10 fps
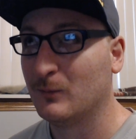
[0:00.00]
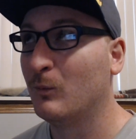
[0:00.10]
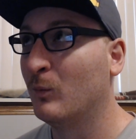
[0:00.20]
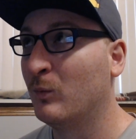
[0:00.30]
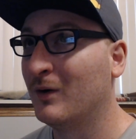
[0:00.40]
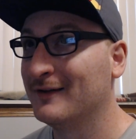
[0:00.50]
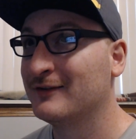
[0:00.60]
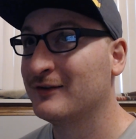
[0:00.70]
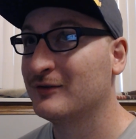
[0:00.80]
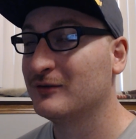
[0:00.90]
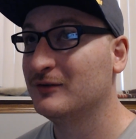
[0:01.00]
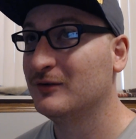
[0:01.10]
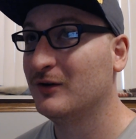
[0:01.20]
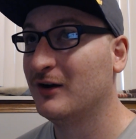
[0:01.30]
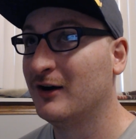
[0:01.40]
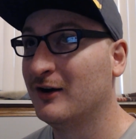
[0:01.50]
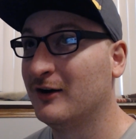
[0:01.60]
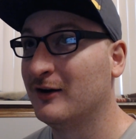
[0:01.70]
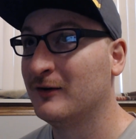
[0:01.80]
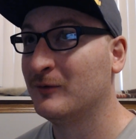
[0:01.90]
Once
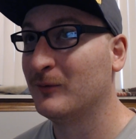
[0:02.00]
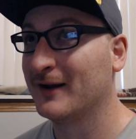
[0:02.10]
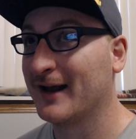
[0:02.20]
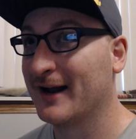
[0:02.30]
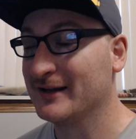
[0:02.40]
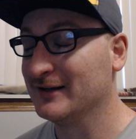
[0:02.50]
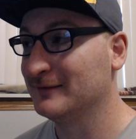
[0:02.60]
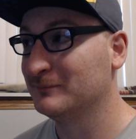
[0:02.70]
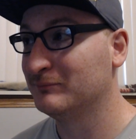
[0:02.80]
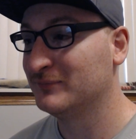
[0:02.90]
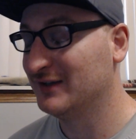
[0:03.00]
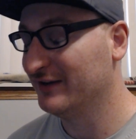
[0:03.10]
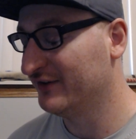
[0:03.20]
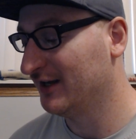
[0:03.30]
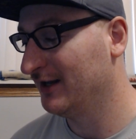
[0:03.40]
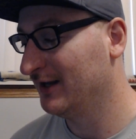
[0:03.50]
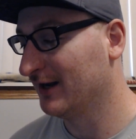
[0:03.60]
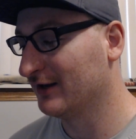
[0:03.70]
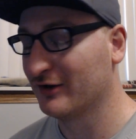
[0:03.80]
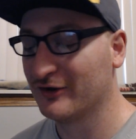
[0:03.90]
when I got it on DVD,
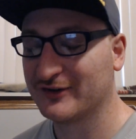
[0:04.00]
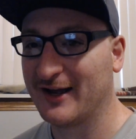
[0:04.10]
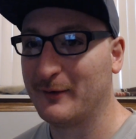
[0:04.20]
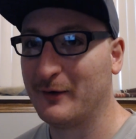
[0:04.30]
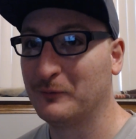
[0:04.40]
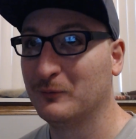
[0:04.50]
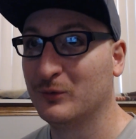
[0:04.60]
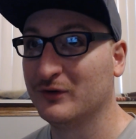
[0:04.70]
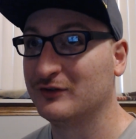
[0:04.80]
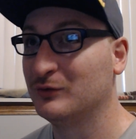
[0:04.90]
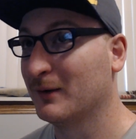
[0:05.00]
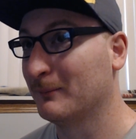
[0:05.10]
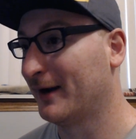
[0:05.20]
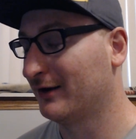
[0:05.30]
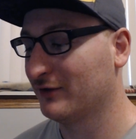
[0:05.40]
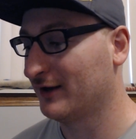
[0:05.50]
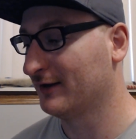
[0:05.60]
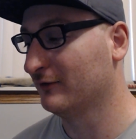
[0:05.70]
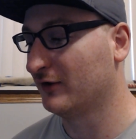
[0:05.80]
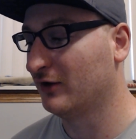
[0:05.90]
and another time I was doing a marathon
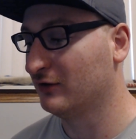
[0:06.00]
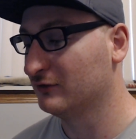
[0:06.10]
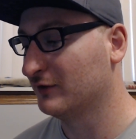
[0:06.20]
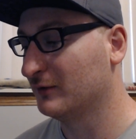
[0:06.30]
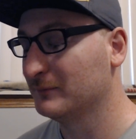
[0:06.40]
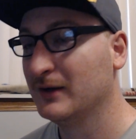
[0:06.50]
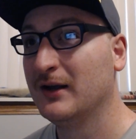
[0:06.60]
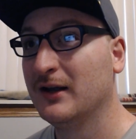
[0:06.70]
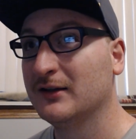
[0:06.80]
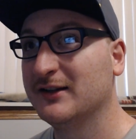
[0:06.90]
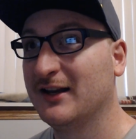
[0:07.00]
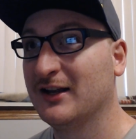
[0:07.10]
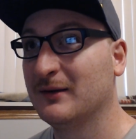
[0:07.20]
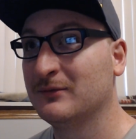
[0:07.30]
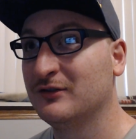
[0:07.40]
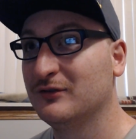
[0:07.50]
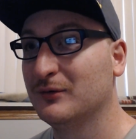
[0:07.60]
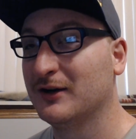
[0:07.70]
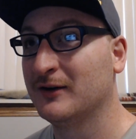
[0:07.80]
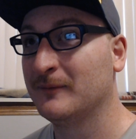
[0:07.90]
of all of them leading up to
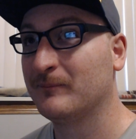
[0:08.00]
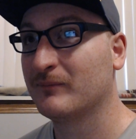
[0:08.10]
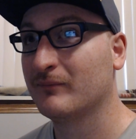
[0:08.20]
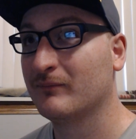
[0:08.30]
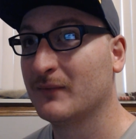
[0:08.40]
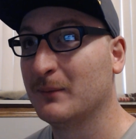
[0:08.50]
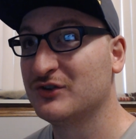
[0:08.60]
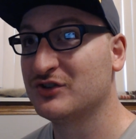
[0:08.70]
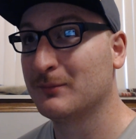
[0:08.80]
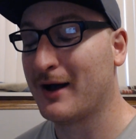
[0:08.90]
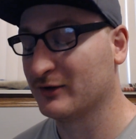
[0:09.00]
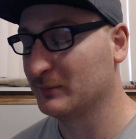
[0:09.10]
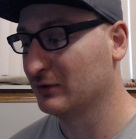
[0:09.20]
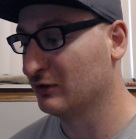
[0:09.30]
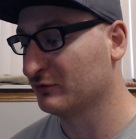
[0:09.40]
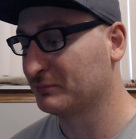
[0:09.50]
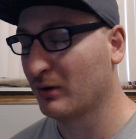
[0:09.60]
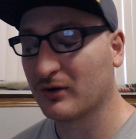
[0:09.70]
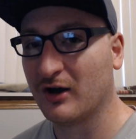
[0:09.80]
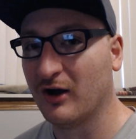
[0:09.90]
Mission Impossible: Ghost
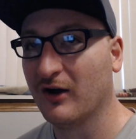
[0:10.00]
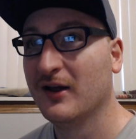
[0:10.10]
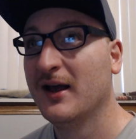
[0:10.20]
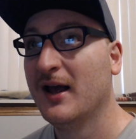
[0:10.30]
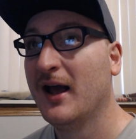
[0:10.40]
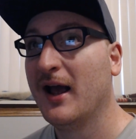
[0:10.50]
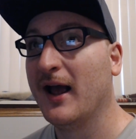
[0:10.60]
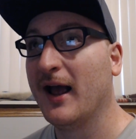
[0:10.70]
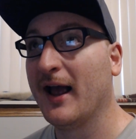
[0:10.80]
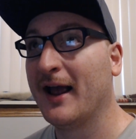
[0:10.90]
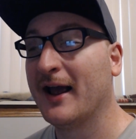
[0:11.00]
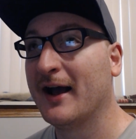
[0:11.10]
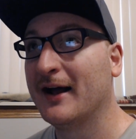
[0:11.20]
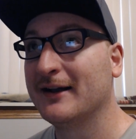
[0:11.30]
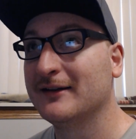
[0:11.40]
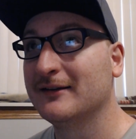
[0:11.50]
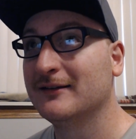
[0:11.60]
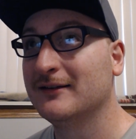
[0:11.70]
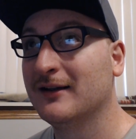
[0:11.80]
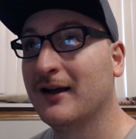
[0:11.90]
Protocol, and
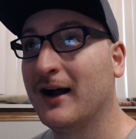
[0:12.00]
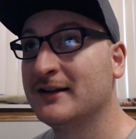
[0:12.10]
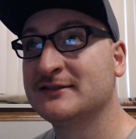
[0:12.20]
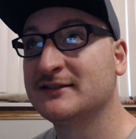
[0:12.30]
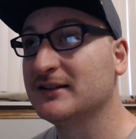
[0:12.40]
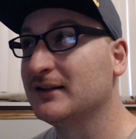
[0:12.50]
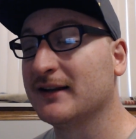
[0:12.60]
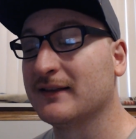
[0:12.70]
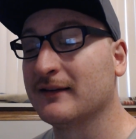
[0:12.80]
I still hate the